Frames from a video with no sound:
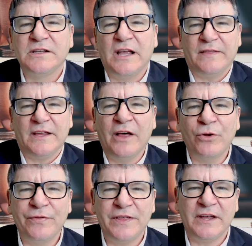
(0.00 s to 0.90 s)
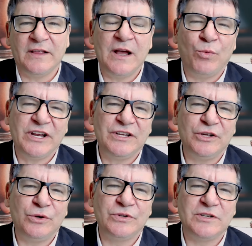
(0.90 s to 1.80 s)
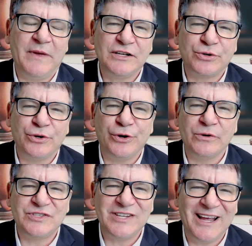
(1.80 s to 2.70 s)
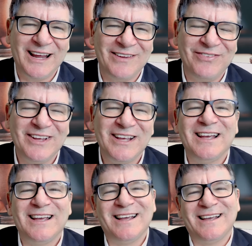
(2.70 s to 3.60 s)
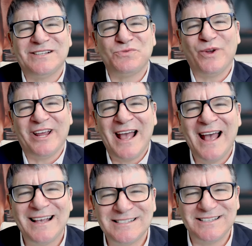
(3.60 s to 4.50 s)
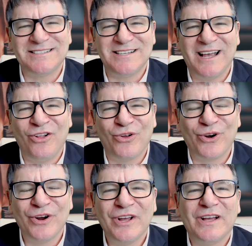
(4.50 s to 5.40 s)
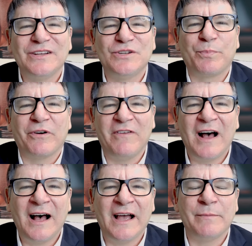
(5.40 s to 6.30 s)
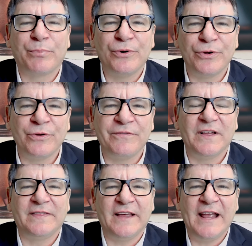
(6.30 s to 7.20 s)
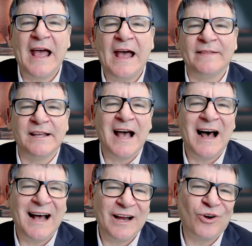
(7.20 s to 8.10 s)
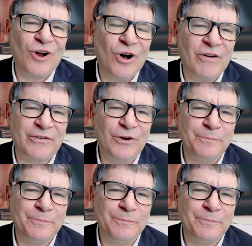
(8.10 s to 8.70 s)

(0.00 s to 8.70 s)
The other thing that we do to make sure you're safe is we ask the seller to provide proof that they had the higher offer.